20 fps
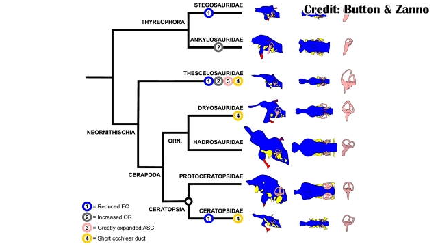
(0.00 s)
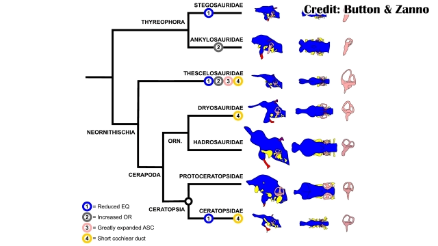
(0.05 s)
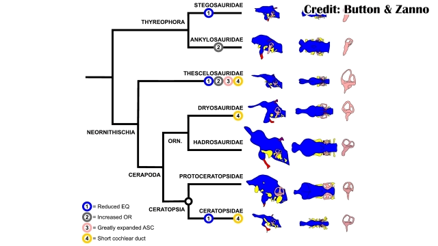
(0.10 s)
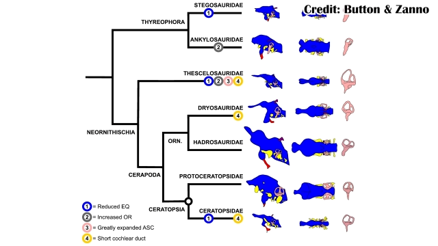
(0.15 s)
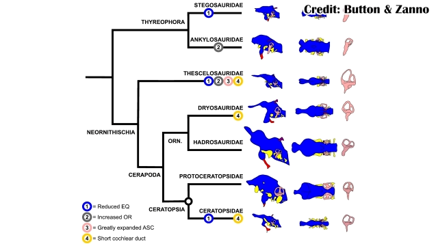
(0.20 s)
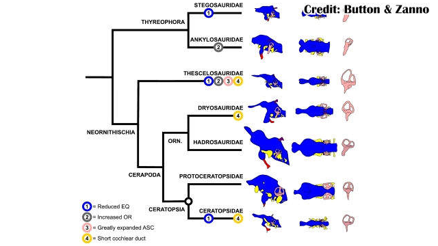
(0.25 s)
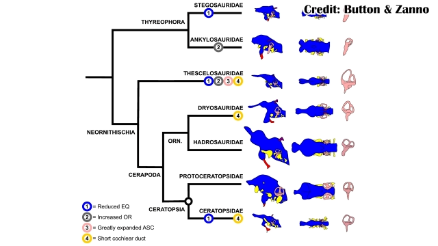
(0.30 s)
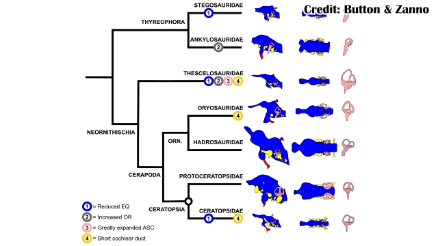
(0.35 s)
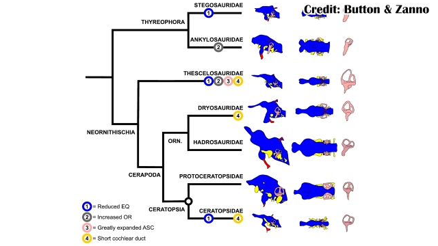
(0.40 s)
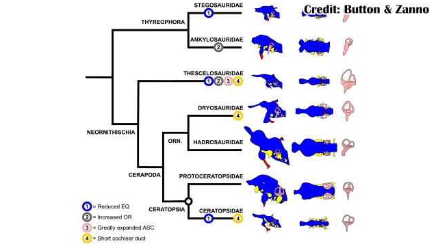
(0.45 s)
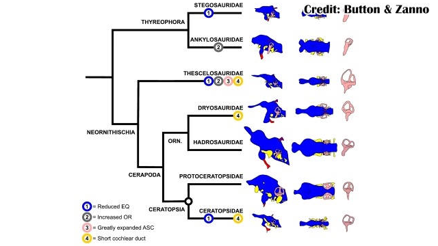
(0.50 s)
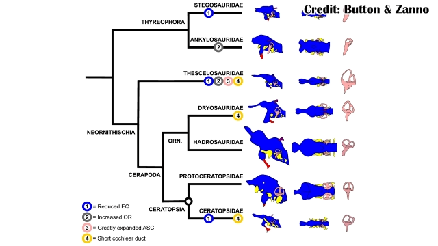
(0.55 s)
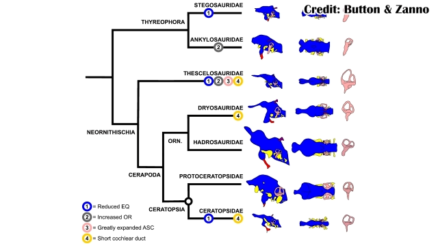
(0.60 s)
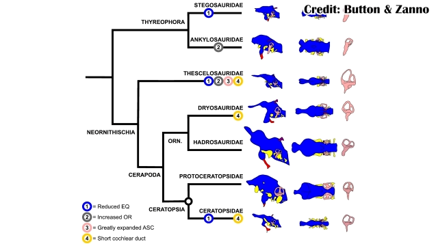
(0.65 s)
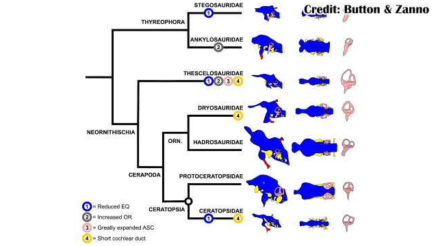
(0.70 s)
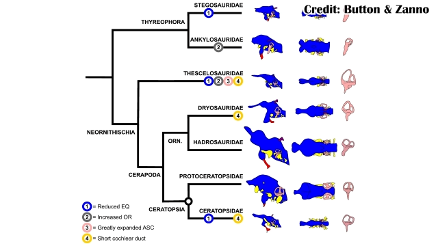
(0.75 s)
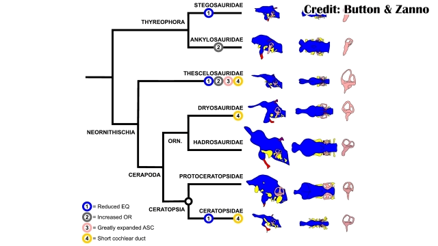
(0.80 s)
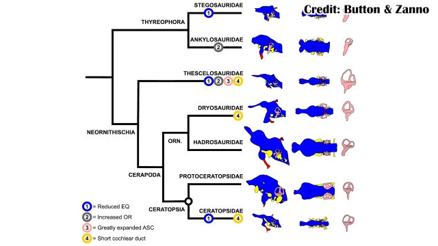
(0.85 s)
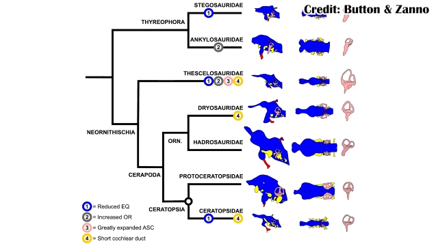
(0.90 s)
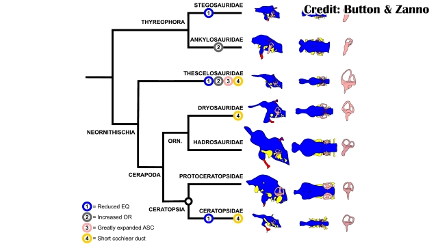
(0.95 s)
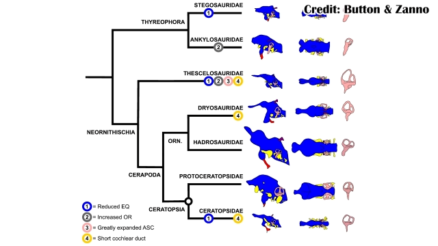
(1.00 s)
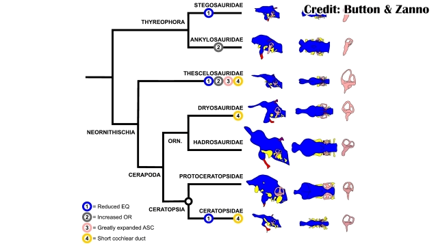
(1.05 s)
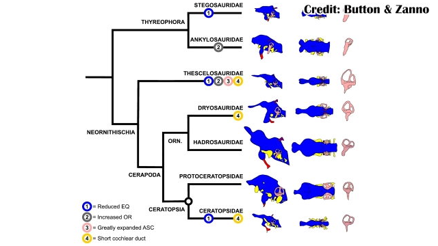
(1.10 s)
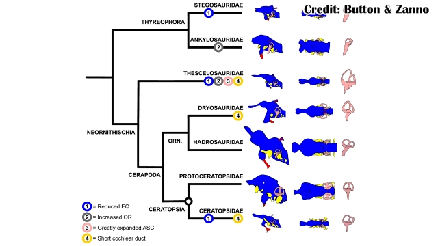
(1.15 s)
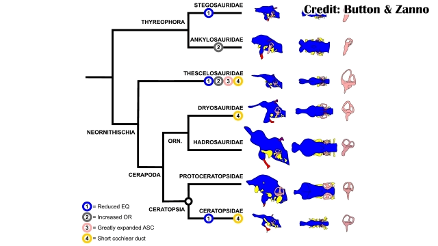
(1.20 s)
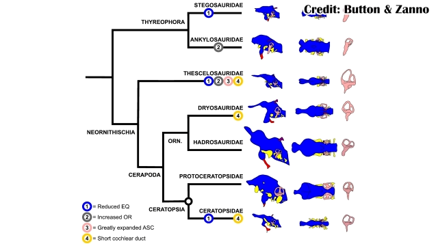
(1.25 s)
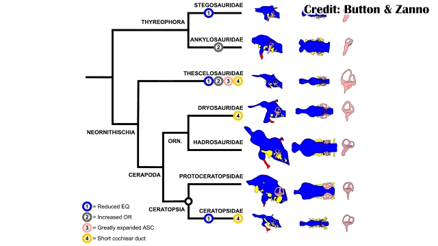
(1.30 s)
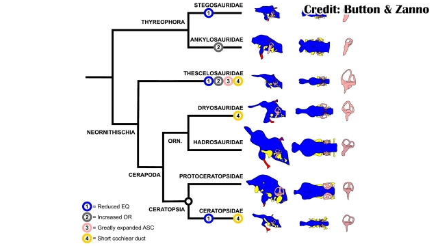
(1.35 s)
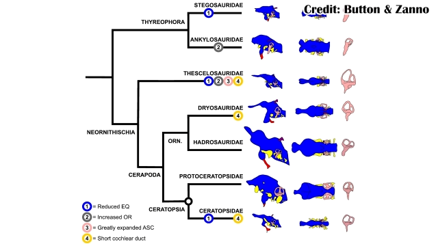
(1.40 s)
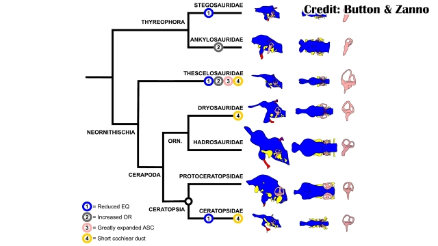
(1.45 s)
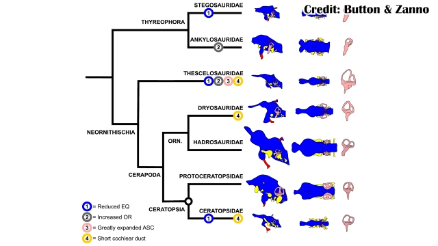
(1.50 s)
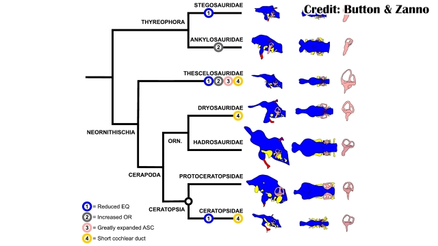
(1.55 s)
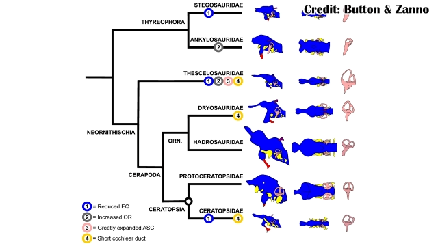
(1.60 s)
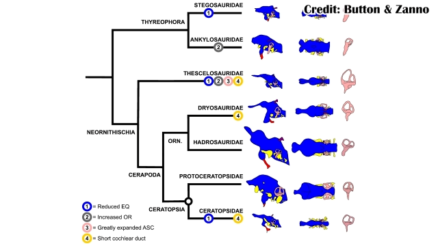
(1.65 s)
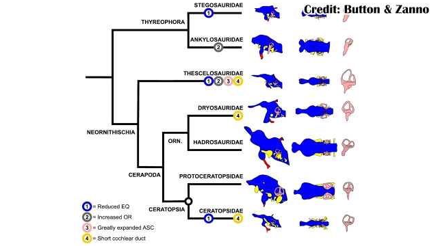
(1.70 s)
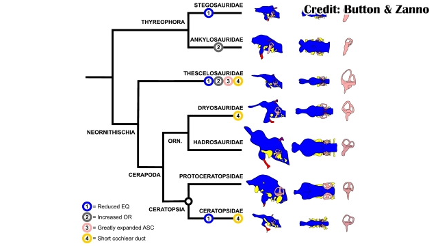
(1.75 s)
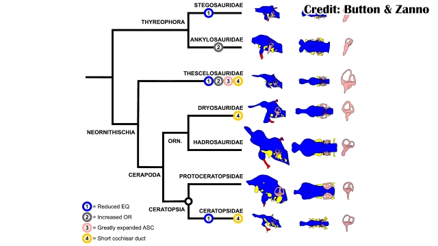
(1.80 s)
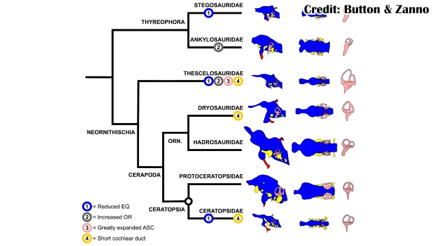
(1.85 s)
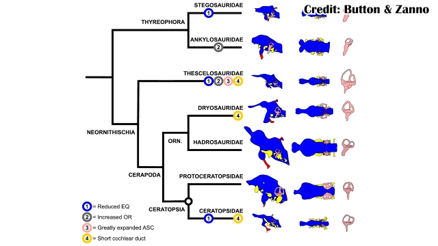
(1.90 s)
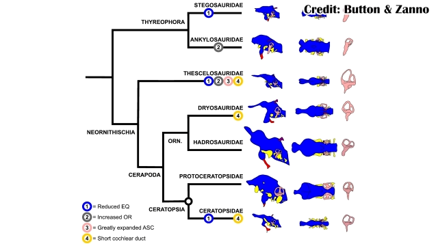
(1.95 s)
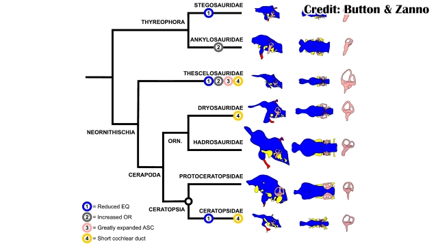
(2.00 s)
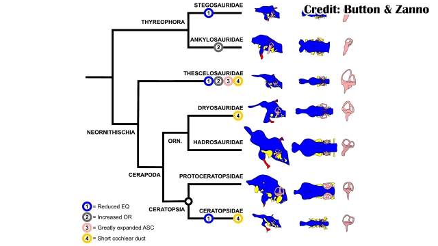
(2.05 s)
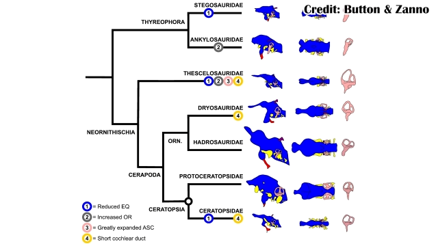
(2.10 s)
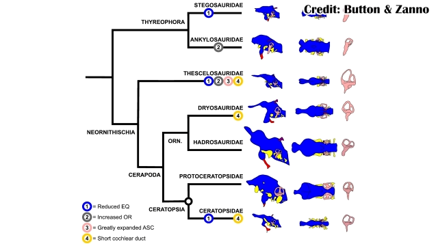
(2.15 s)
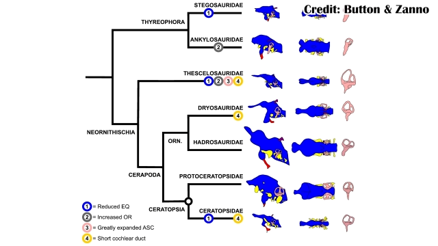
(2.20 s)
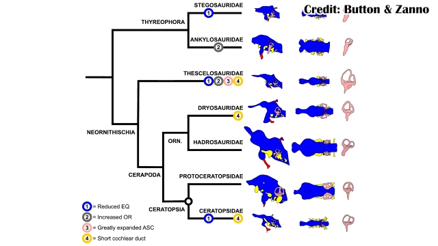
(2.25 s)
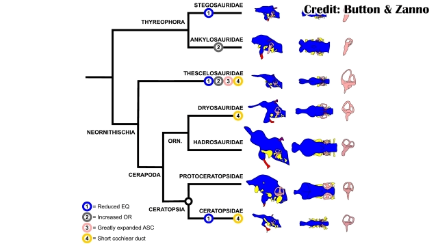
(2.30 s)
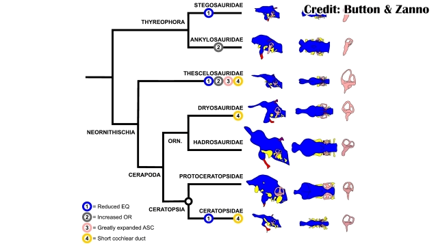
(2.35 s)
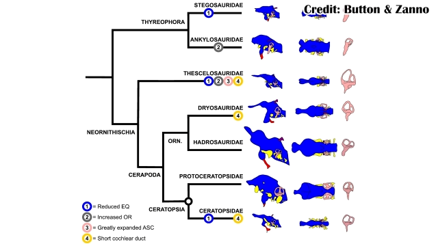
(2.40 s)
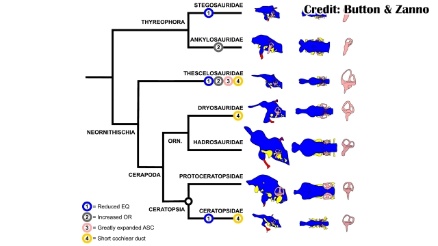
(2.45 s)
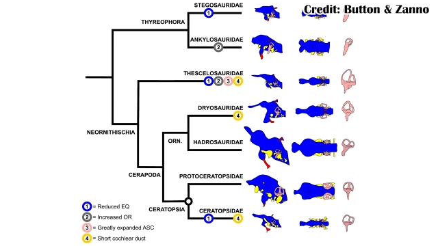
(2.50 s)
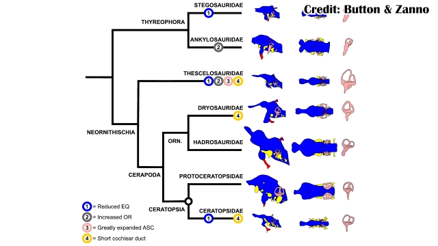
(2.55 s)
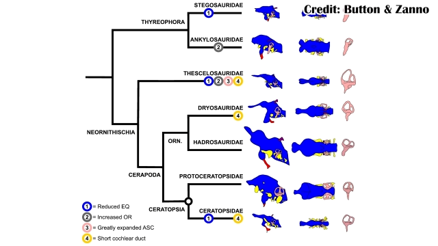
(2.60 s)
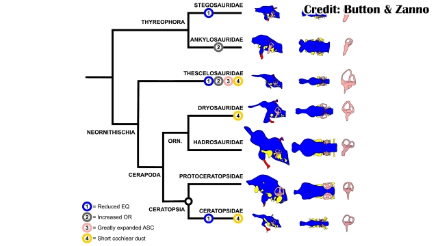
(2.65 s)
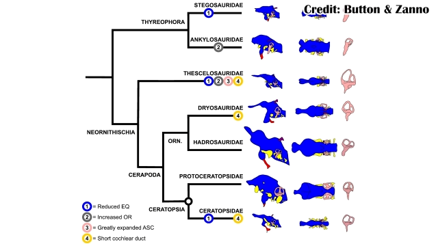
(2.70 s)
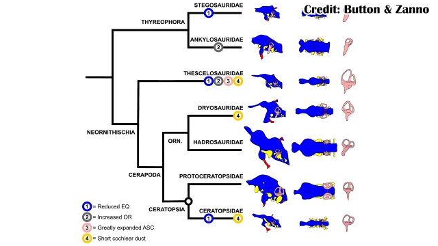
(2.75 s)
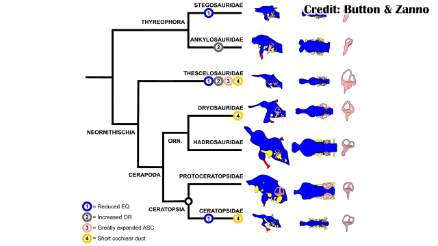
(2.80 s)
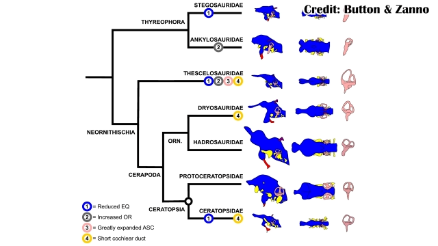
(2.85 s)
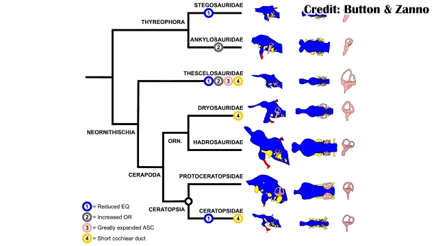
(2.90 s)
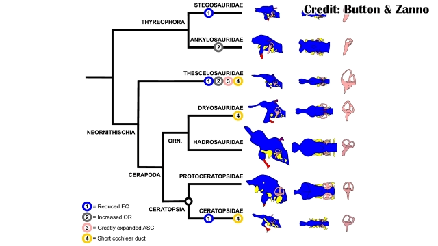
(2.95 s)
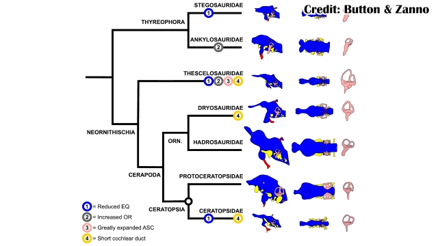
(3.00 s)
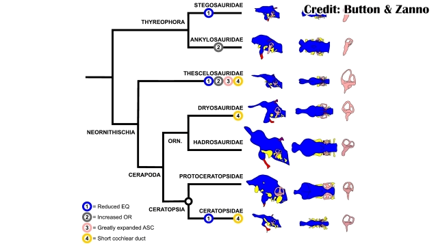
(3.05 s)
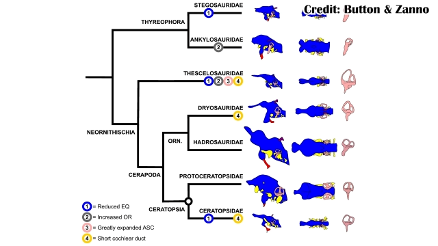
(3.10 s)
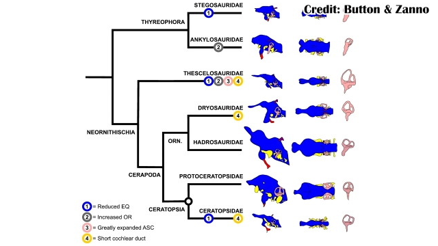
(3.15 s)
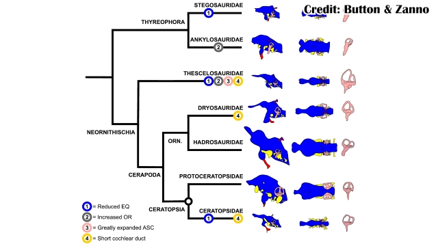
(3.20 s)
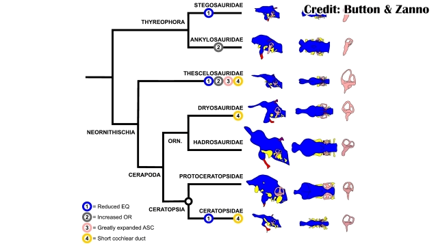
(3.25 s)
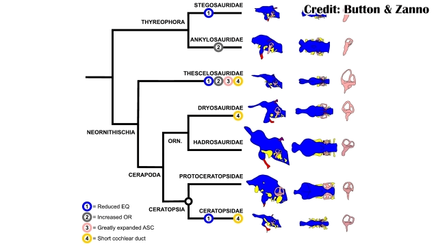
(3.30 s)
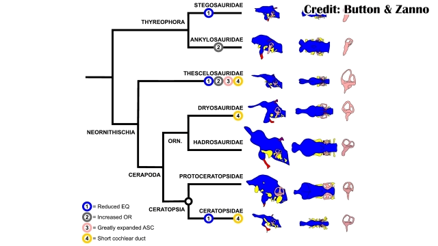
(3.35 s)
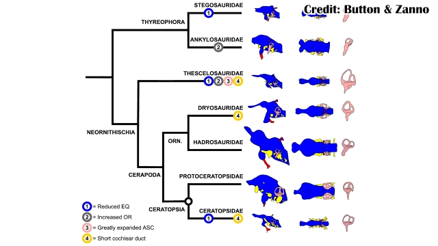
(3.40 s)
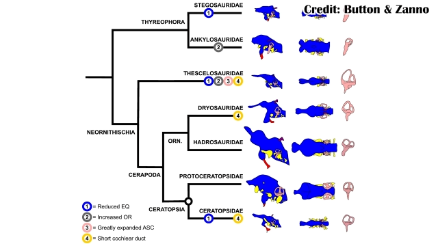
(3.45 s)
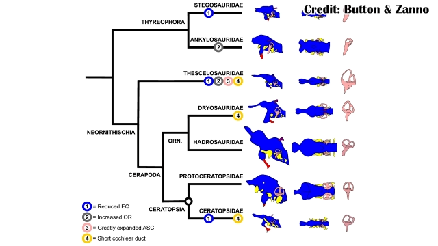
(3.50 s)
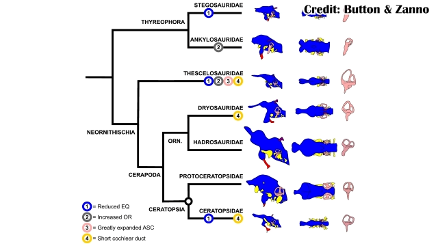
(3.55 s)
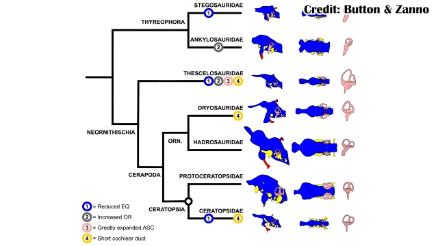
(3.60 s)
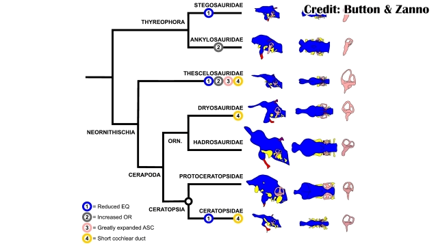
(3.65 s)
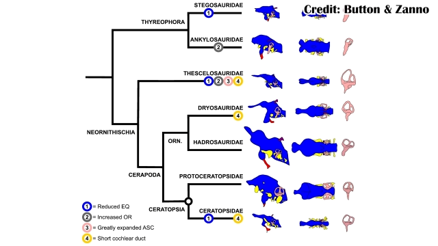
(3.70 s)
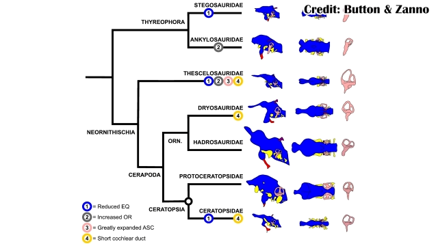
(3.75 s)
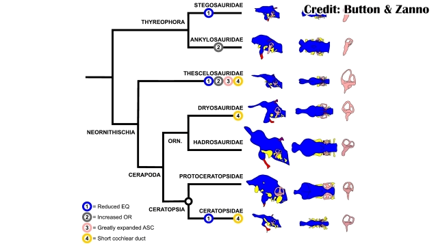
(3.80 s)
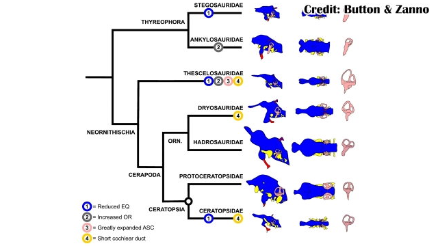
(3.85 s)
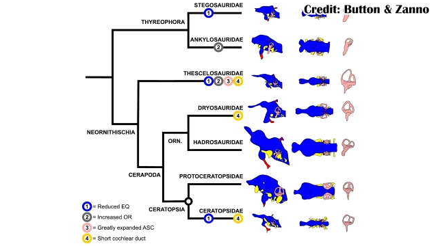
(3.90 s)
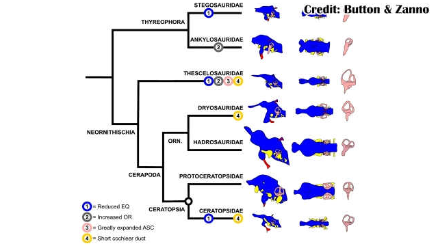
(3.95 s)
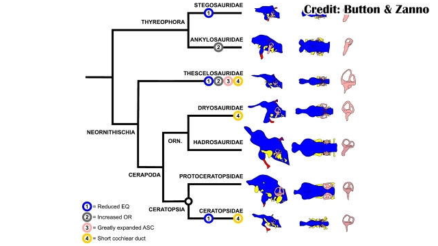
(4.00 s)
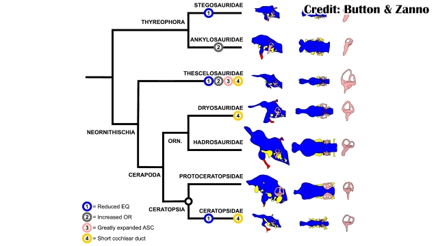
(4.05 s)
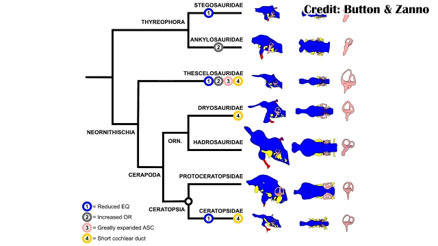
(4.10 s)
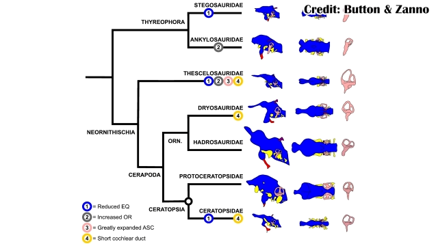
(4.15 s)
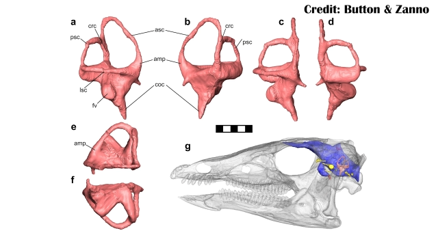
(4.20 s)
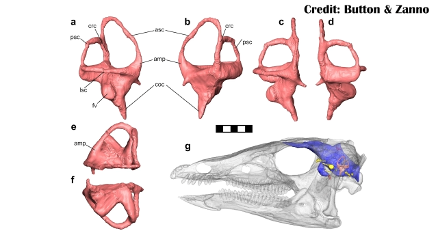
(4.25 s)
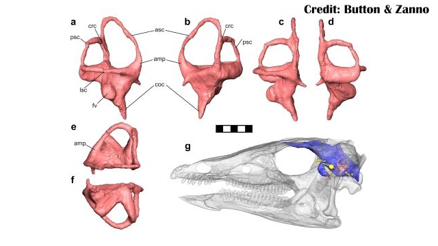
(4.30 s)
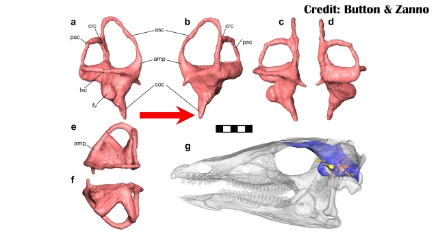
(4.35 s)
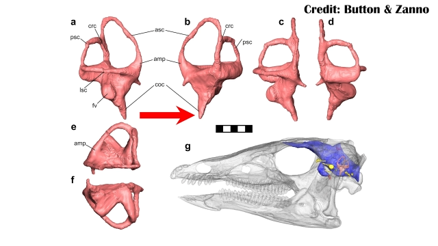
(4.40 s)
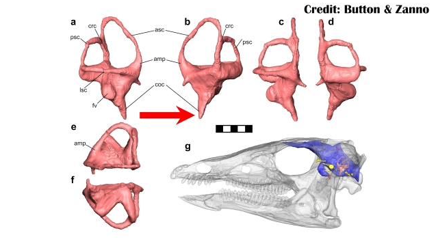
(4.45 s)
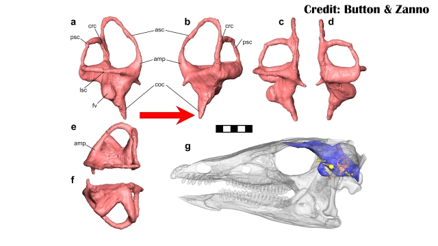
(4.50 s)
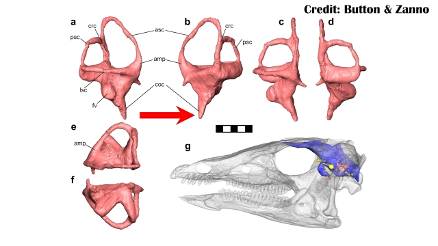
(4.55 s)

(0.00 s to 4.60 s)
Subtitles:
No face is visible, so there are no lips to read.